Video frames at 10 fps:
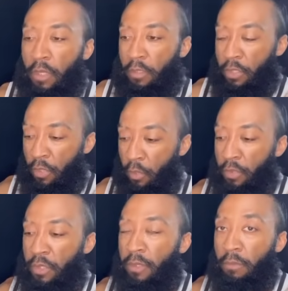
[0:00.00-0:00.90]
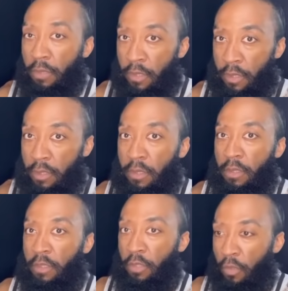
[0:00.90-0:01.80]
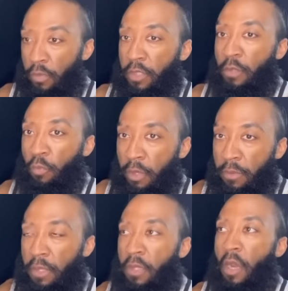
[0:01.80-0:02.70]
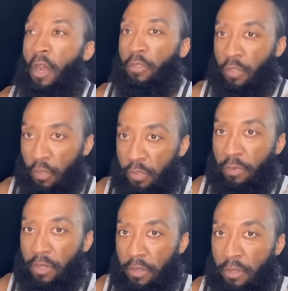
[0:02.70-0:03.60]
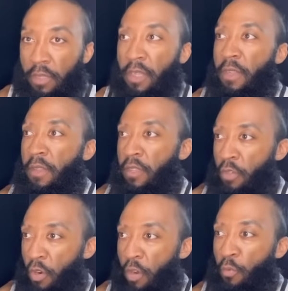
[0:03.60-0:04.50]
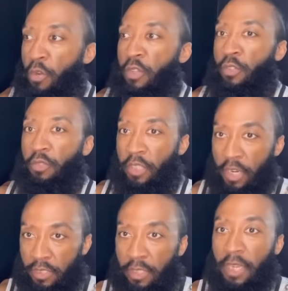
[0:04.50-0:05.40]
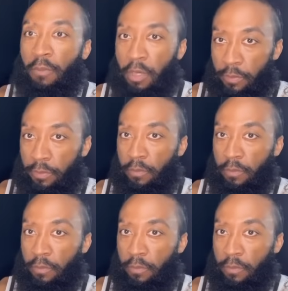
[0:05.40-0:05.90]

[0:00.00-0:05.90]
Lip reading: Chosen men, chosen women are the curse breakers. You are the ones who change the game up.